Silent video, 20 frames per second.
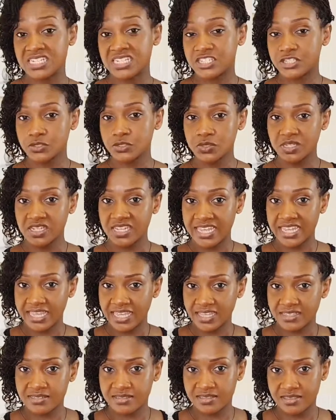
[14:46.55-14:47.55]
till you
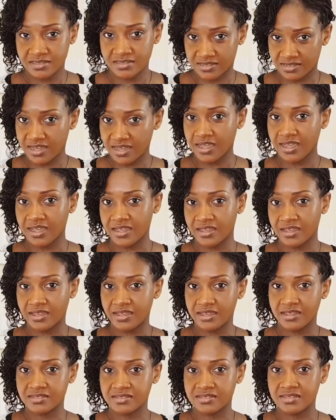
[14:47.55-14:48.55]
hit the target.